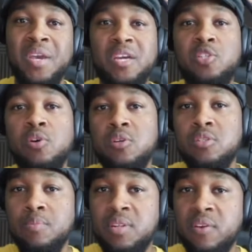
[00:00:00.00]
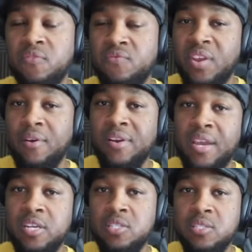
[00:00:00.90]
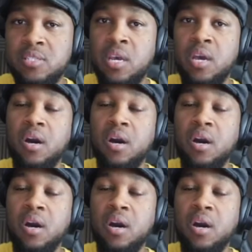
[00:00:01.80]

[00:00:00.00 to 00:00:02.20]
and show you some different variations